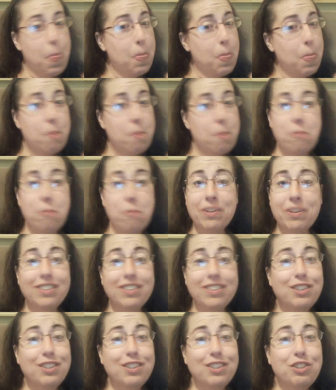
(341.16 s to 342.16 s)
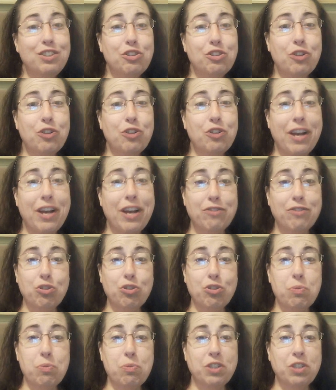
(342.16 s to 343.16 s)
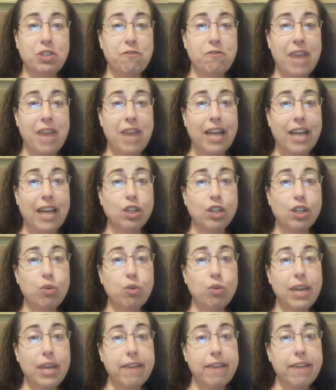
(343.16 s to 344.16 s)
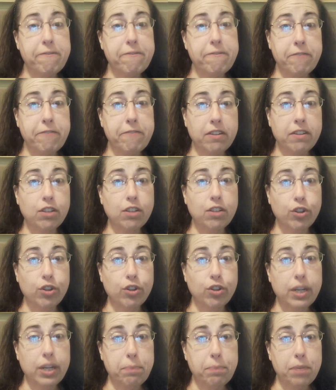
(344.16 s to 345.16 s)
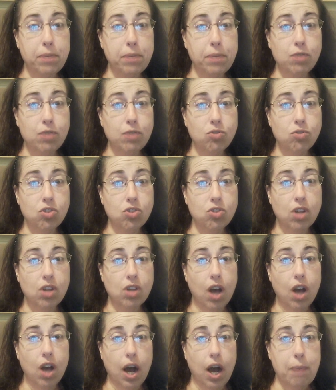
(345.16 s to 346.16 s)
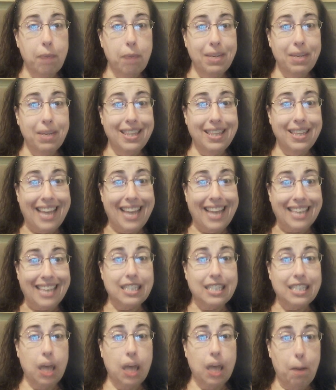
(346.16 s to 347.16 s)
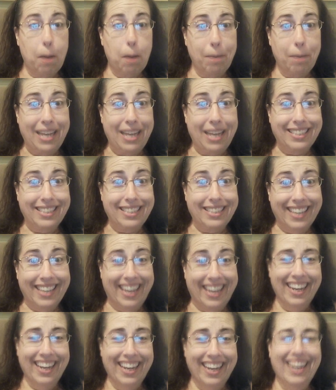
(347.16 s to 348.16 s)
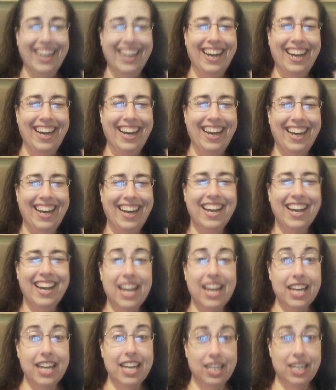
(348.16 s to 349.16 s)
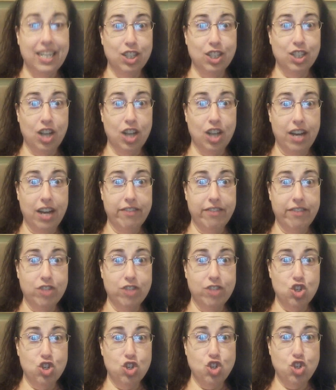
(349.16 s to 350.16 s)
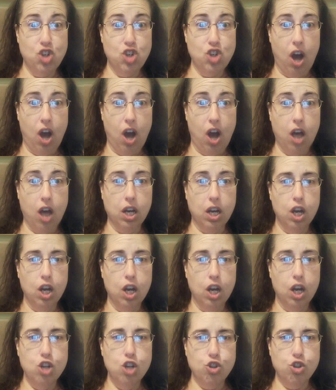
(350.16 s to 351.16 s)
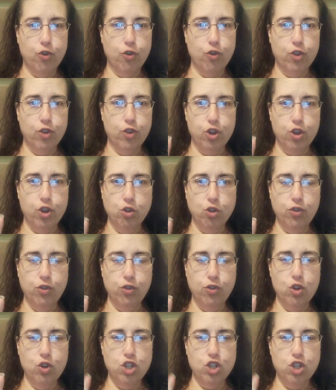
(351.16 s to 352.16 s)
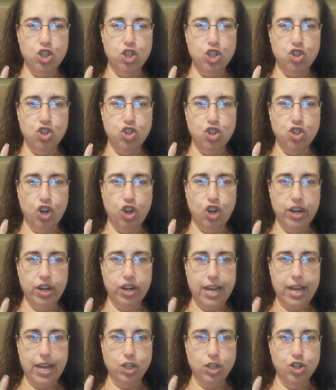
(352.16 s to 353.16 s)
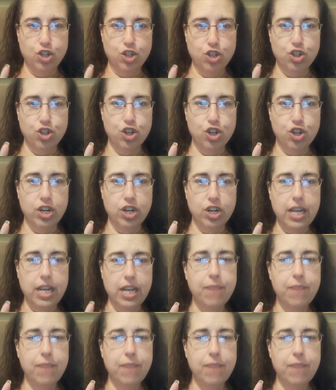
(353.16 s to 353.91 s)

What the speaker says: when you have so much fat and you can't feel your hip bones, I mean, that's amazing. And it's kind of a shock. So for those of you just starting out your journey,